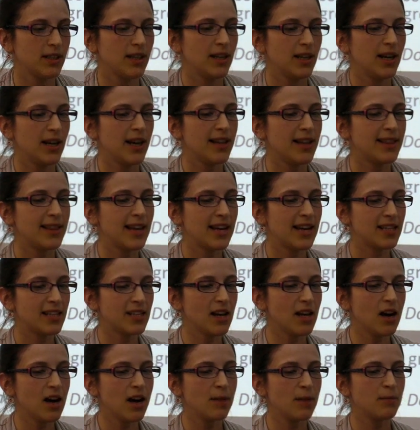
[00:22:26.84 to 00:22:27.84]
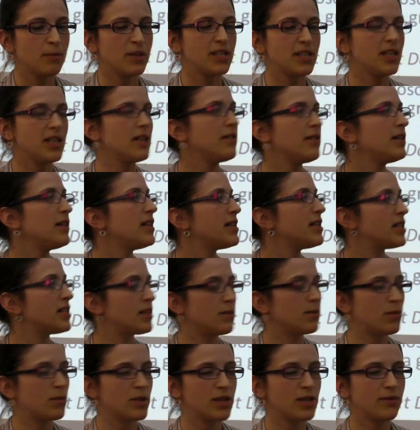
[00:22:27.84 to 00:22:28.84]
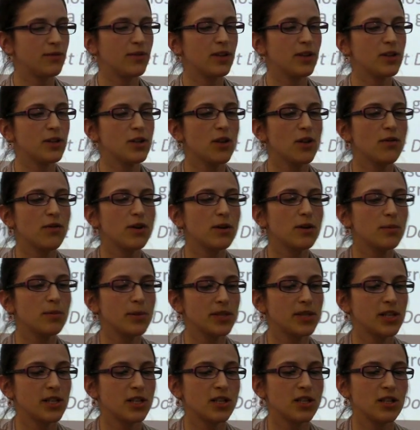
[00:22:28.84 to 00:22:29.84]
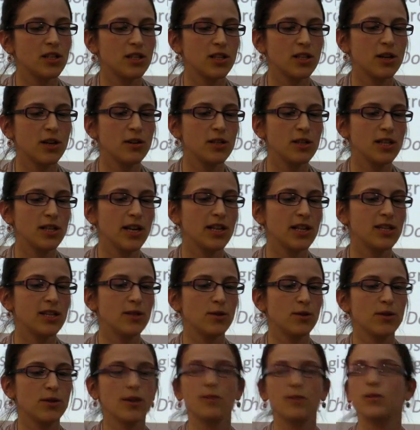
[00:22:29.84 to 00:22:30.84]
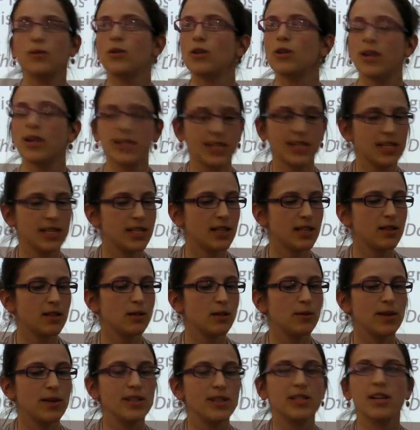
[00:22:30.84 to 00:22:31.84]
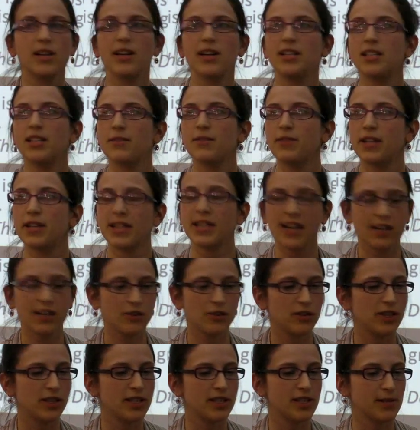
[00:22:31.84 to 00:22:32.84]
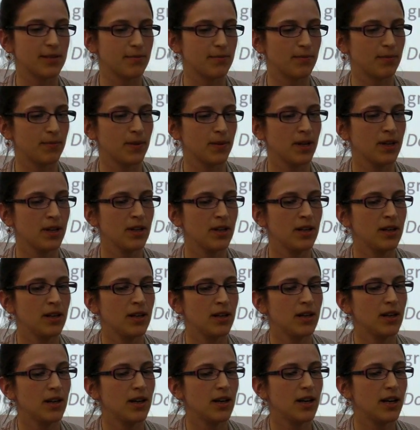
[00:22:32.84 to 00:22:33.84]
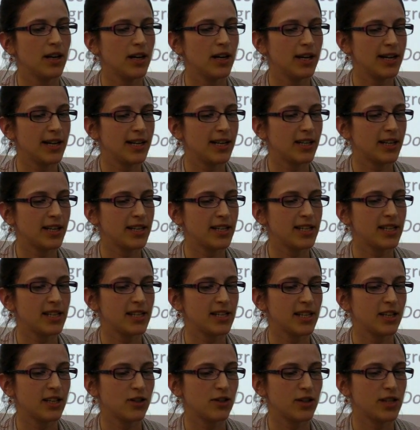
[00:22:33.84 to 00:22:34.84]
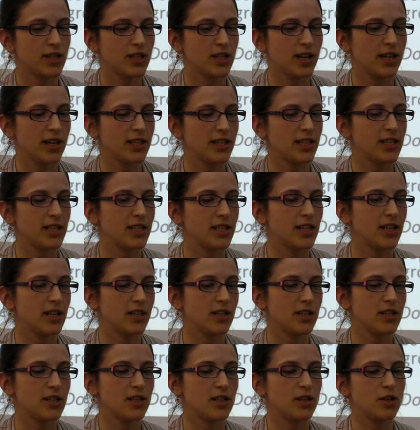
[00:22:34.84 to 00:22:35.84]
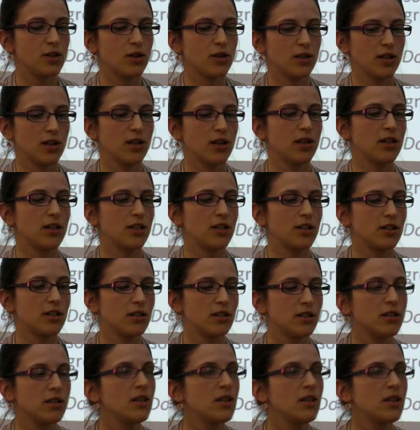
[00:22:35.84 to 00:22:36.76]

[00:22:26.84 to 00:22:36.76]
At that time, materialism was a philosophical position associated, although not identical, with scientific naturalism. Early 19th century scientists such as John Herschel,